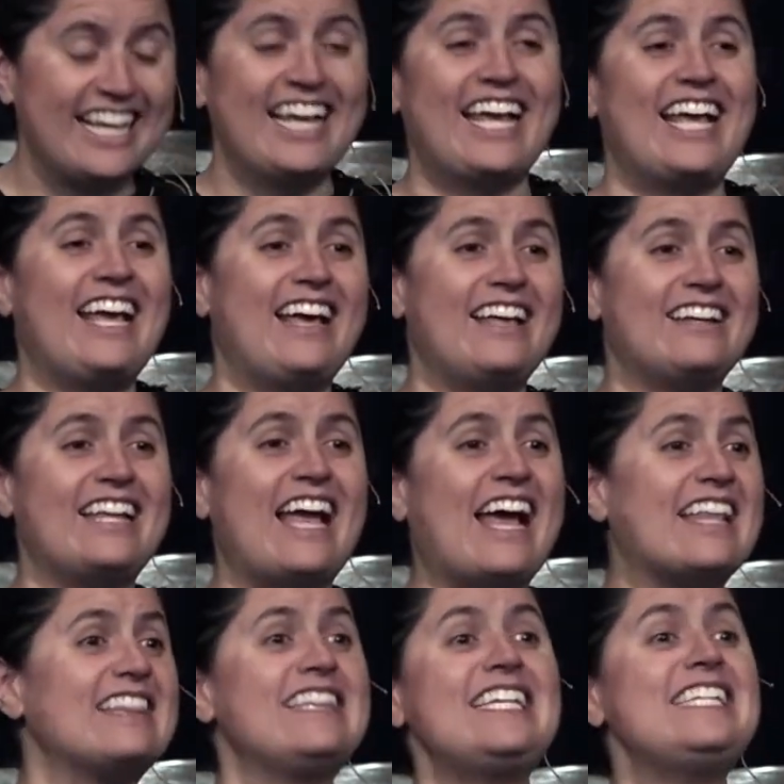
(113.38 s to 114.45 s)
and
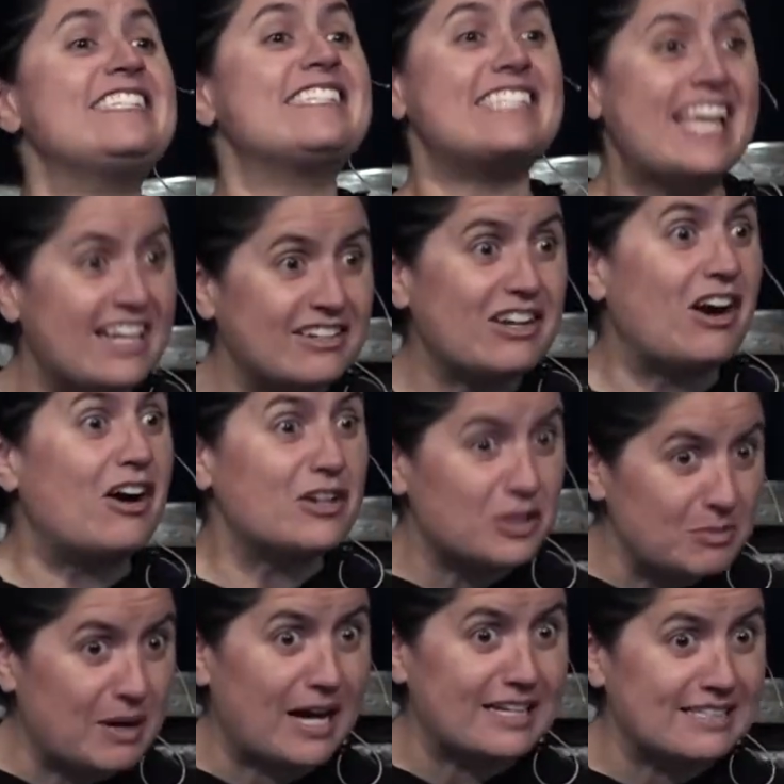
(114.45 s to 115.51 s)
at least 10
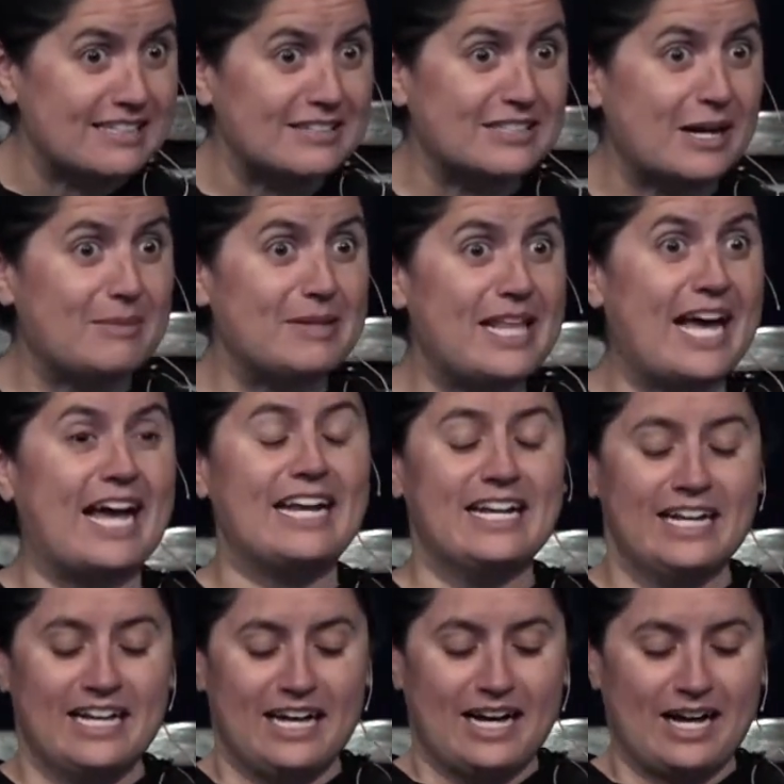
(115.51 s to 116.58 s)
concubines on top of that.
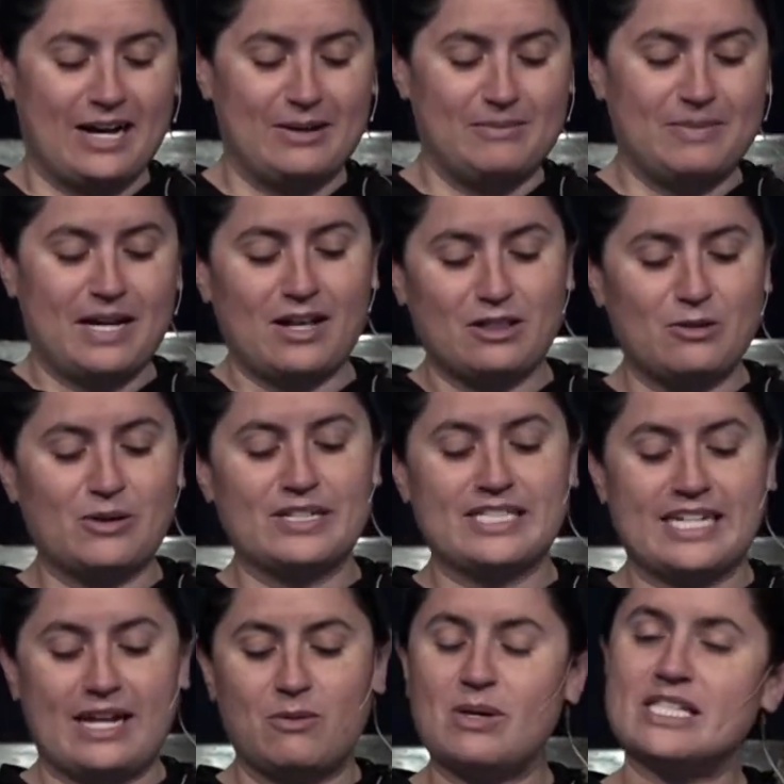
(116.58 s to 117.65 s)
Um, Laura
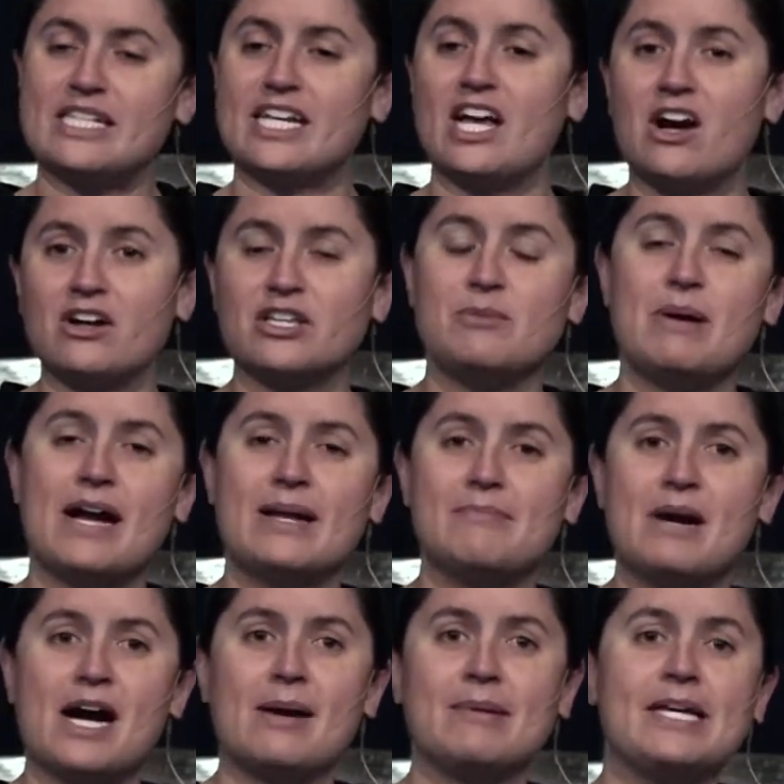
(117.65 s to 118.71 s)
today, what's a concubine,
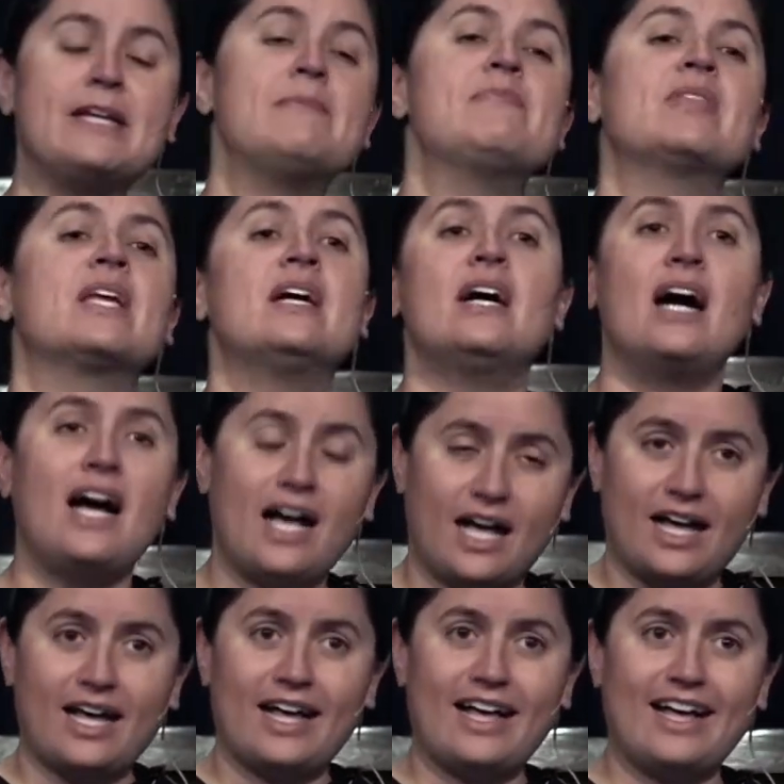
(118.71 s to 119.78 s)
mommy?
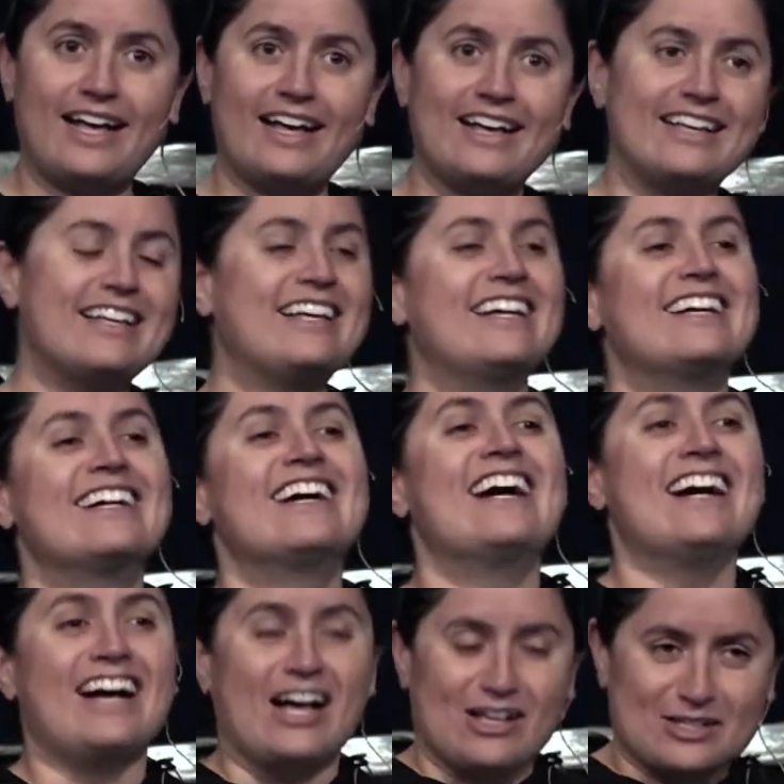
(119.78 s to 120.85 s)
Uh,
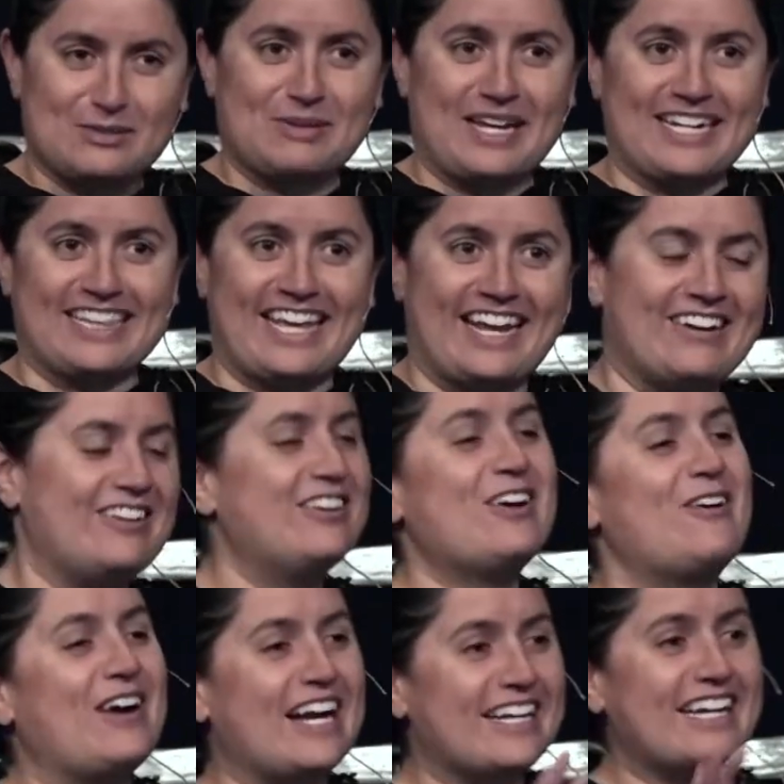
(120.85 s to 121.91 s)
I'll explain it later. No,
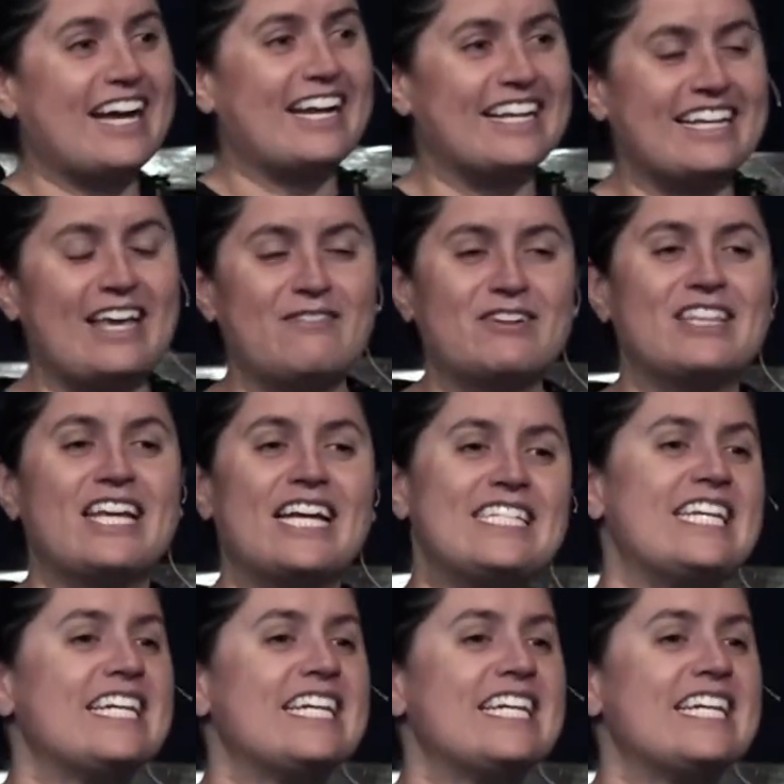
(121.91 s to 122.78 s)
I kind of gave her the idea.